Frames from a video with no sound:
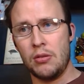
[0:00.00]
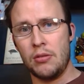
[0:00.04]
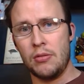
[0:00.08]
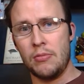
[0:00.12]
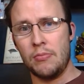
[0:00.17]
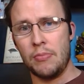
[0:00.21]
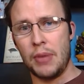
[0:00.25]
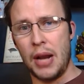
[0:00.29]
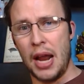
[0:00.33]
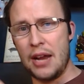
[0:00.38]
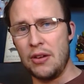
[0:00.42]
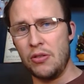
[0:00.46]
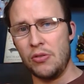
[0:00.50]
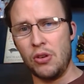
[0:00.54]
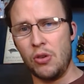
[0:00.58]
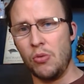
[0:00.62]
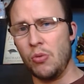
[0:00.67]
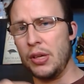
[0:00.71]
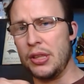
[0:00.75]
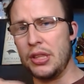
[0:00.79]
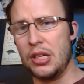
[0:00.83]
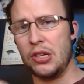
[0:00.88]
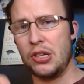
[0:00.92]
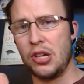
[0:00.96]
But I don't know
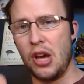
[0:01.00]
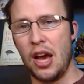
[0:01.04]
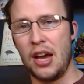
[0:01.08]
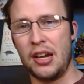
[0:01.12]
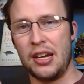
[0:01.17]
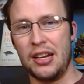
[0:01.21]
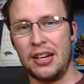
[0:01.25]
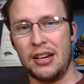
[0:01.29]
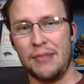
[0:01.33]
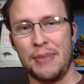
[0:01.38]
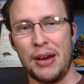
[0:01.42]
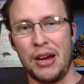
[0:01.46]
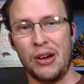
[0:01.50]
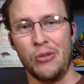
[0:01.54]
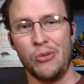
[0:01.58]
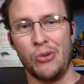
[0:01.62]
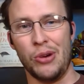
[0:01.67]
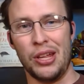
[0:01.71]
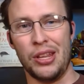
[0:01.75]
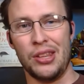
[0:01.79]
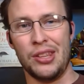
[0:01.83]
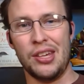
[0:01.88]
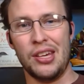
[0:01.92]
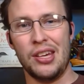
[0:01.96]
what they're talking about
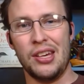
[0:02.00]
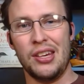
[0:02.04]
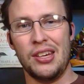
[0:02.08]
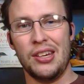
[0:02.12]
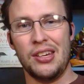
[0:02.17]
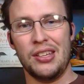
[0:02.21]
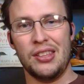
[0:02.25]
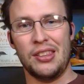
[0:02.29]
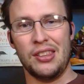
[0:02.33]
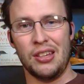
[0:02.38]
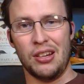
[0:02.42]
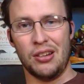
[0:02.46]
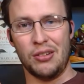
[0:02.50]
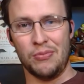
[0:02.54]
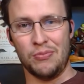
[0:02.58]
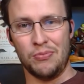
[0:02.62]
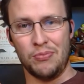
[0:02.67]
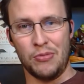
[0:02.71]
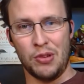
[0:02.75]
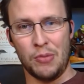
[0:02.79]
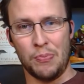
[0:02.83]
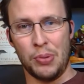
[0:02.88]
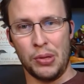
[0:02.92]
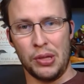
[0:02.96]
with the
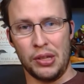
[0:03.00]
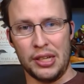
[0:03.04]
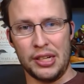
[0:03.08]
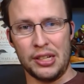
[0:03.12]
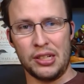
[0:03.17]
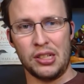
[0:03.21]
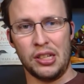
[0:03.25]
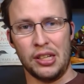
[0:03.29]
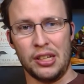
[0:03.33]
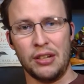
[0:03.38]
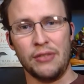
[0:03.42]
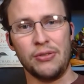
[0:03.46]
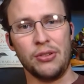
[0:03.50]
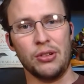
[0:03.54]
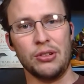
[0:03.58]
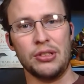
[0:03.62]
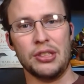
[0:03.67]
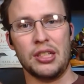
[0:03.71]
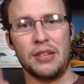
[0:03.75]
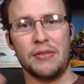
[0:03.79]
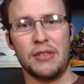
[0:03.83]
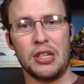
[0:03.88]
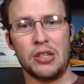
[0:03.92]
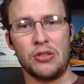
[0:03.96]
political influence
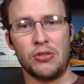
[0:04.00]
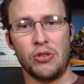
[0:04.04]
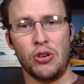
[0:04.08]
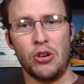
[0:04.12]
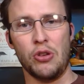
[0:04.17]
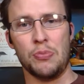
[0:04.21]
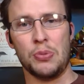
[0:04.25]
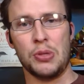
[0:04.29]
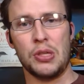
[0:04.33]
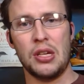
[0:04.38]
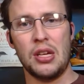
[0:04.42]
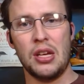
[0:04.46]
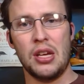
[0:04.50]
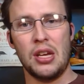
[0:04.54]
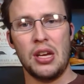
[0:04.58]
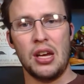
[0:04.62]
of these groups.